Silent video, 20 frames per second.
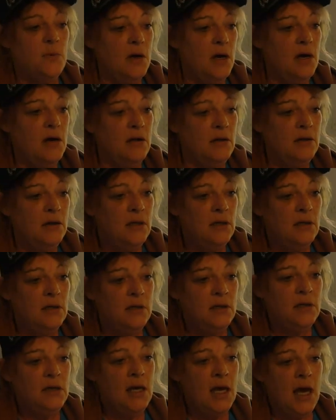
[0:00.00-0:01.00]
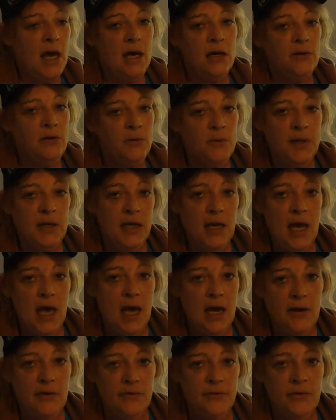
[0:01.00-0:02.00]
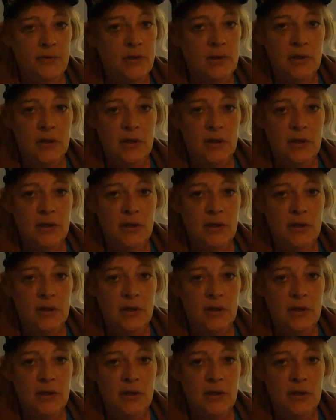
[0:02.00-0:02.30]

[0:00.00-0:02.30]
well, how do we have